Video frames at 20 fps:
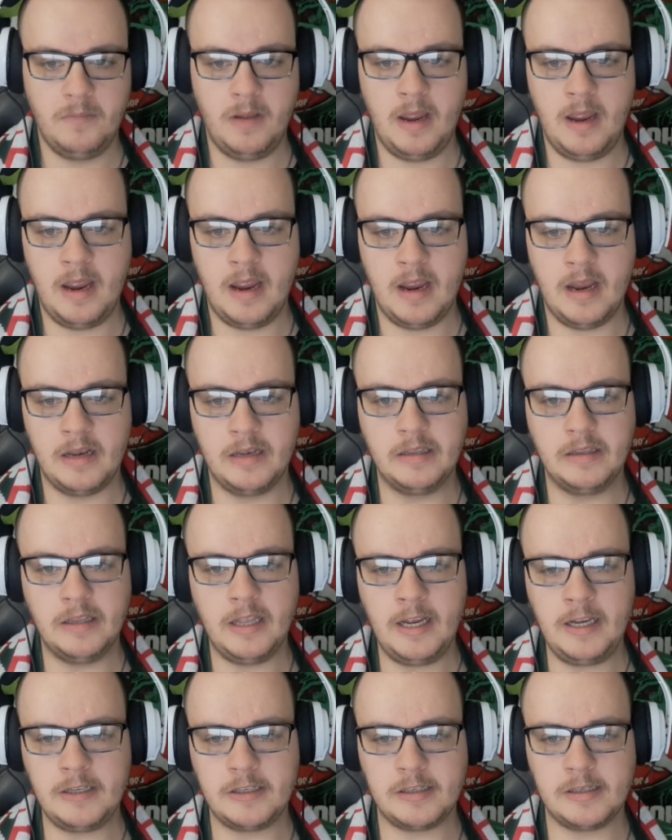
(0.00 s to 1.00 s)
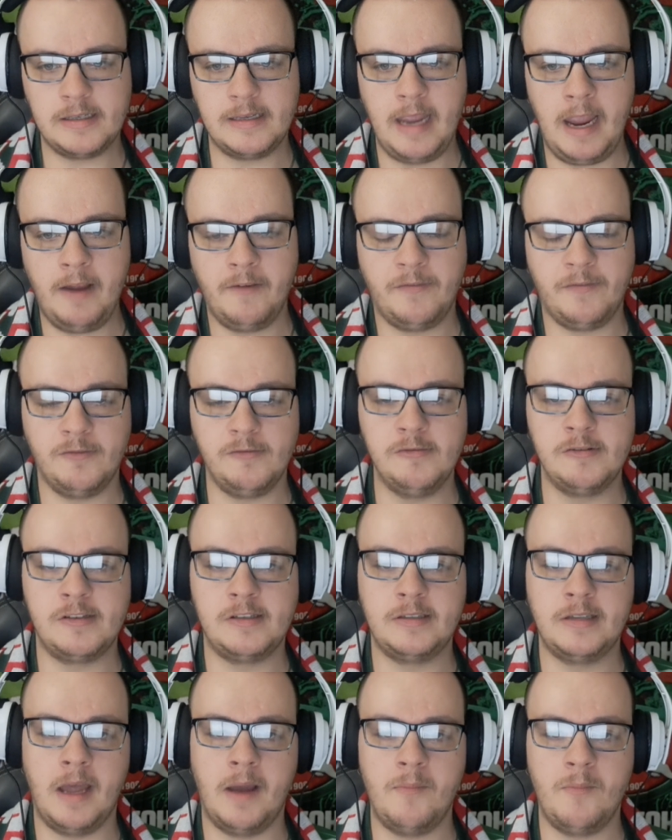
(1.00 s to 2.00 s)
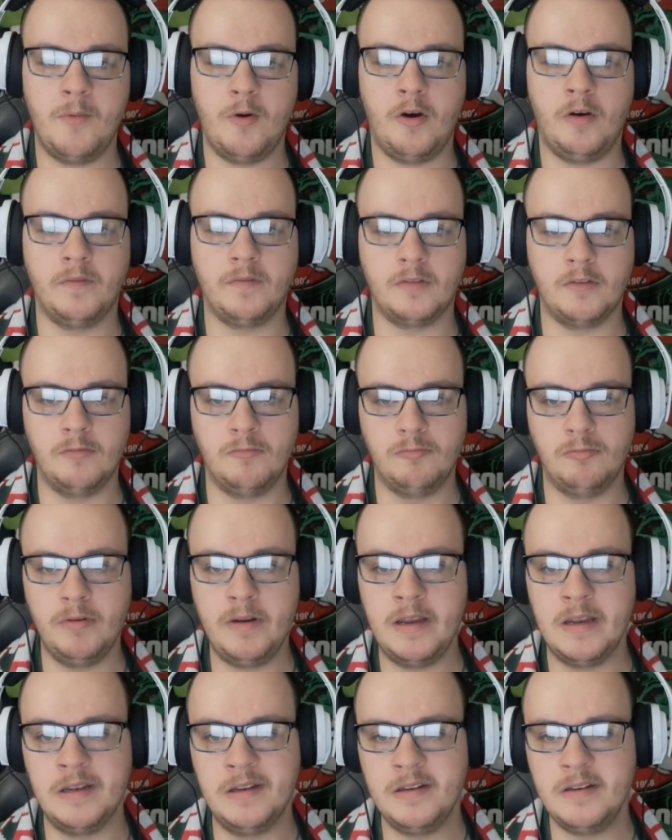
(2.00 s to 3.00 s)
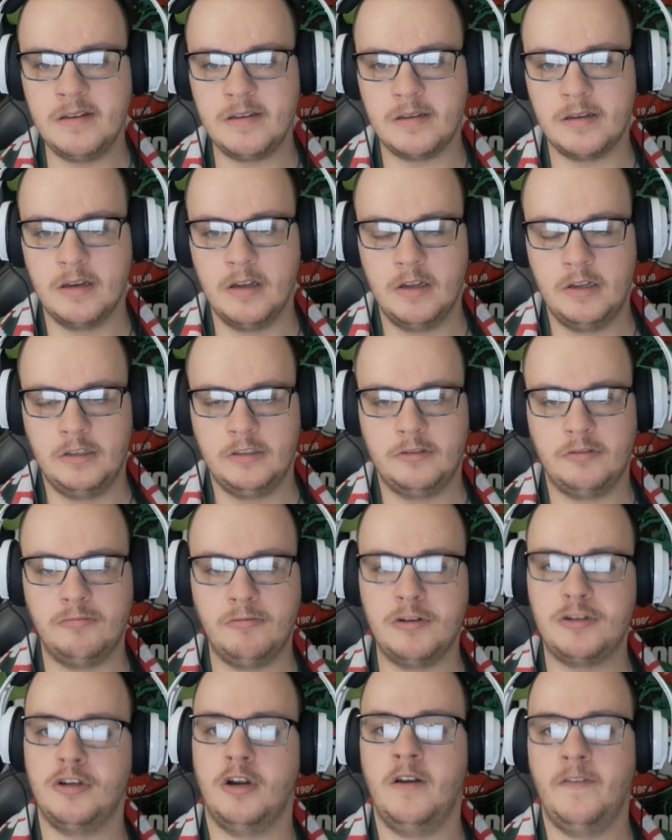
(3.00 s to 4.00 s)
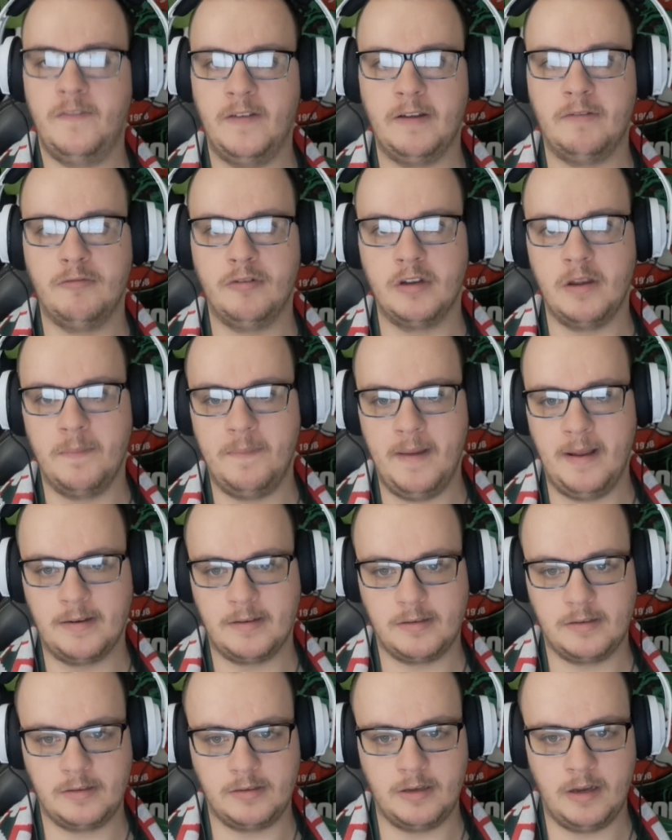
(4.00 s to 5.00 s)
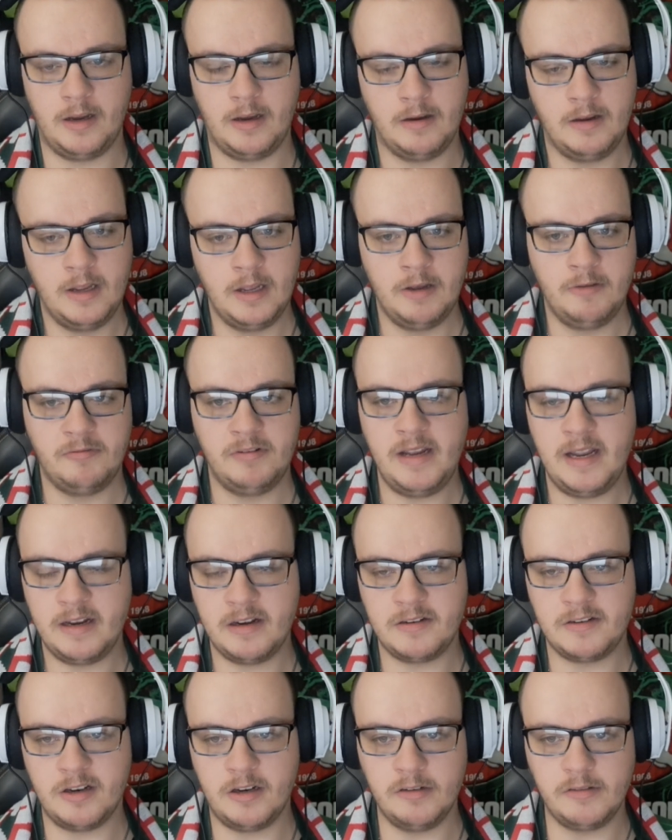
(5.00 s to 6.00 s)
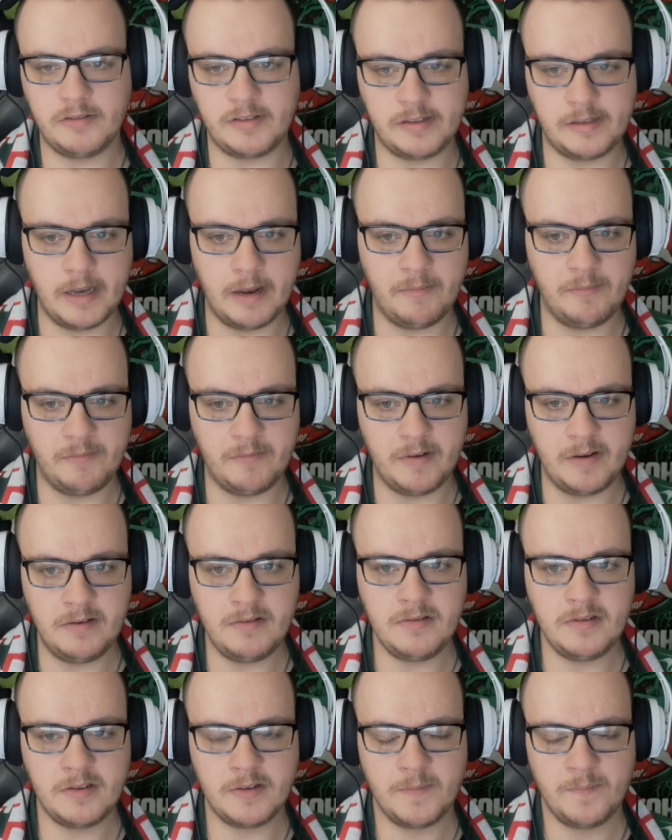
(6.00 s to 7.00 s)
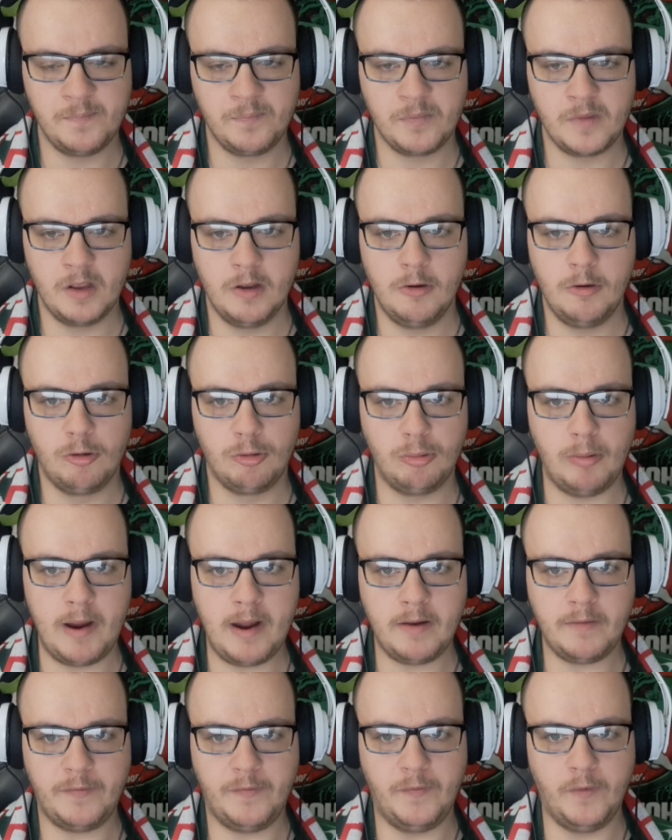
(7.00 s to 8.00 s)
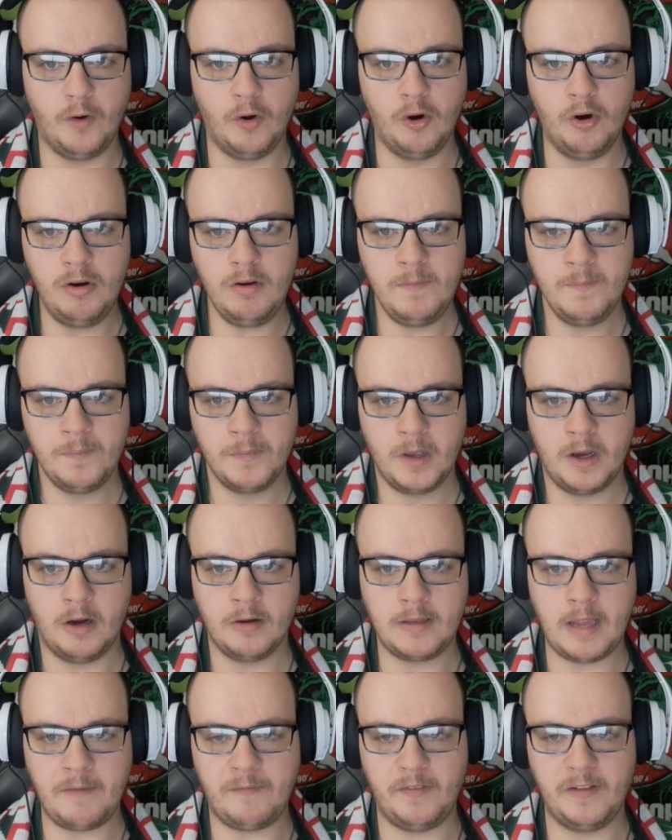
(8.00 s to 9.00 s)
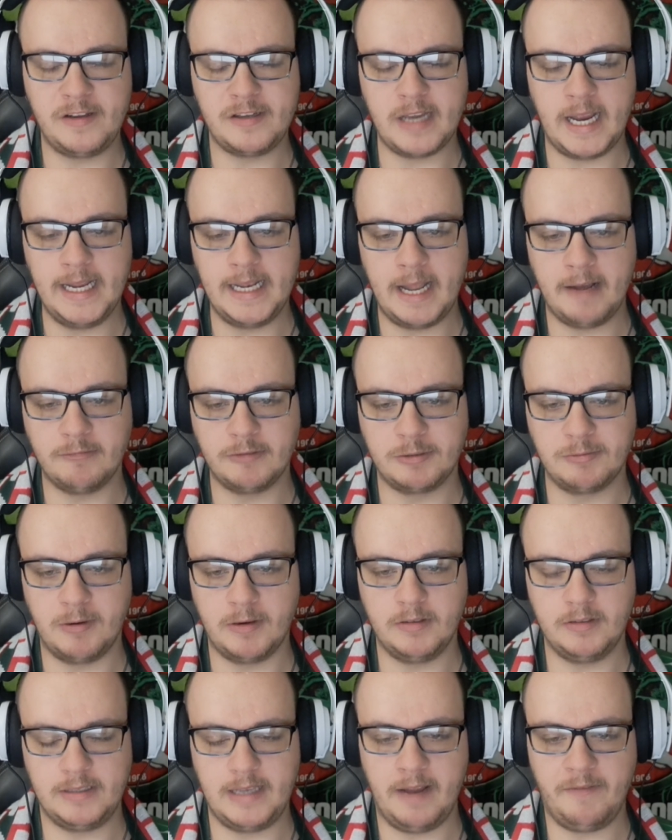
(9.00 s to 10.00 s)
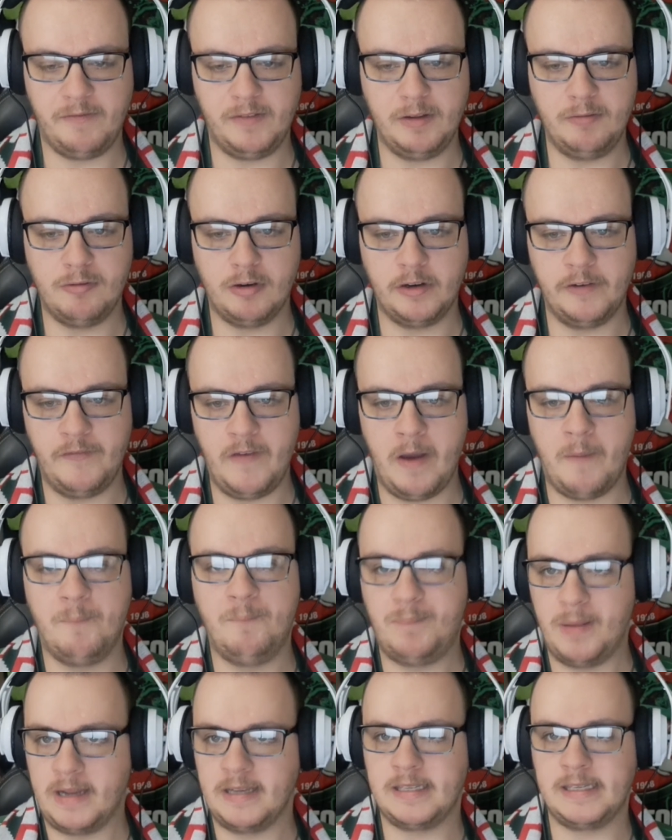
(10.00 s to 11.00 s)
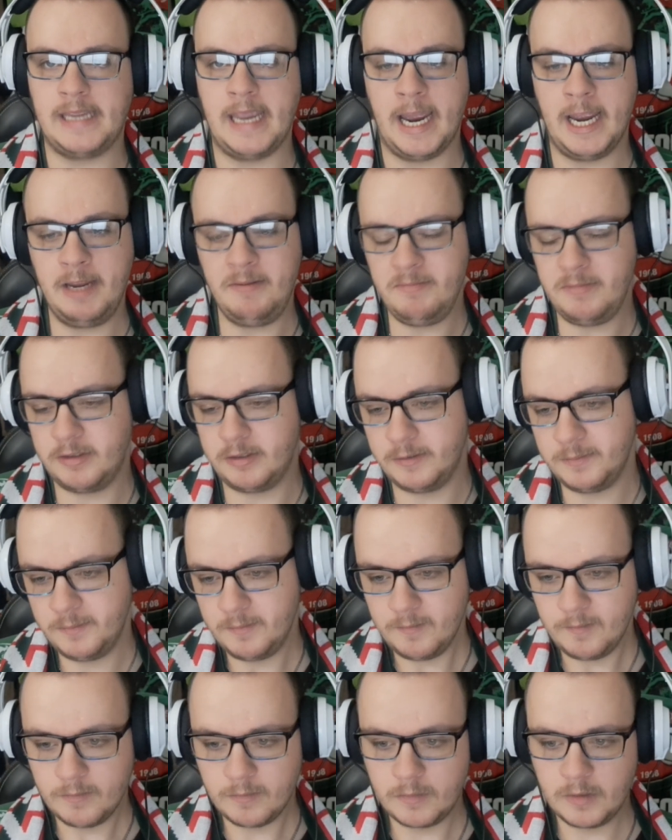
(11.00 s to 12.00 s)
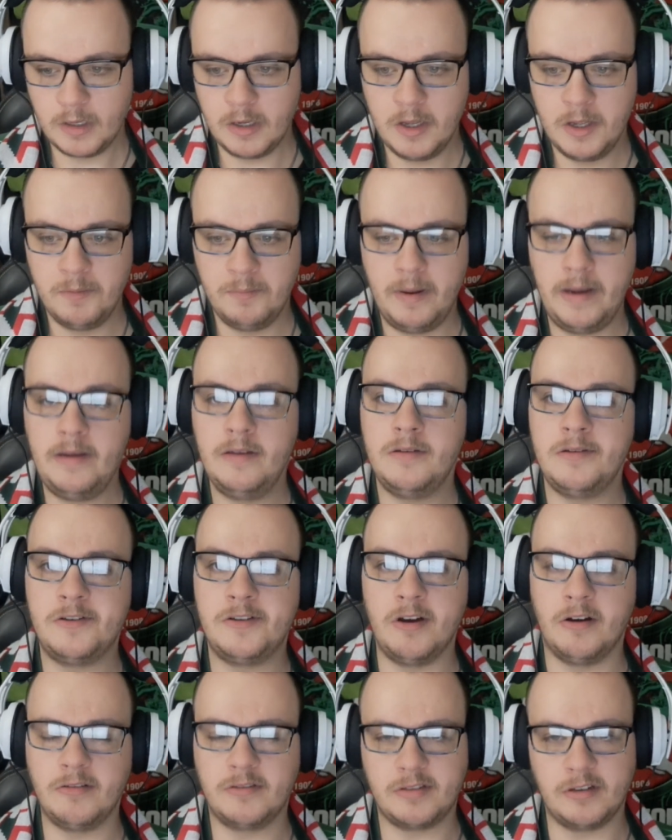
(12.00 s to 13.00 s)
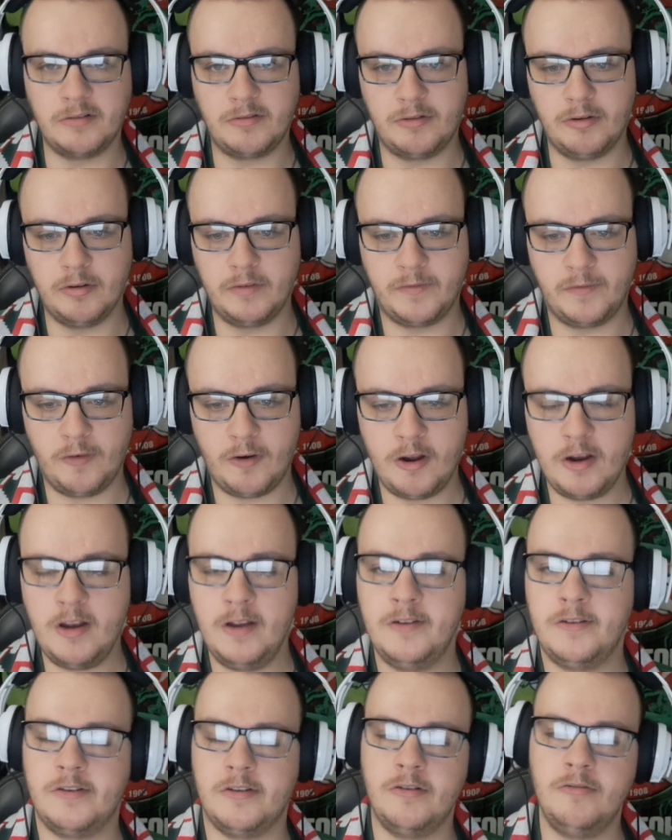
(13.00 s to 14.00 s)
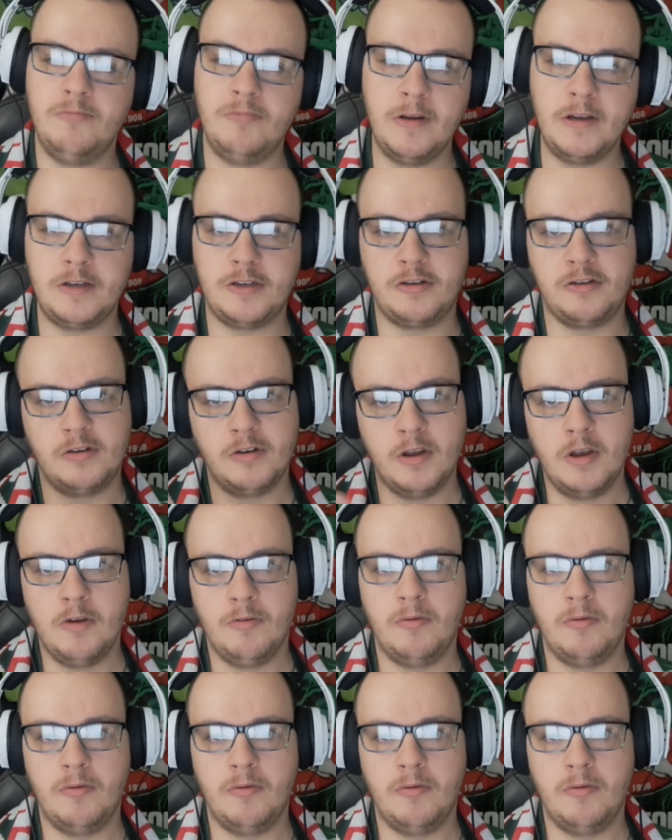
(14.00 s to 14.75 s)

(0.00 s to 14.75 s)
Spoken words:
And let's get through some of the wins, to which I think were the best. So, we had a total of 7 wins. Round 4, I'll definitely say that was definitely one of our best games. Beating the Dogs on Good Friday, to which,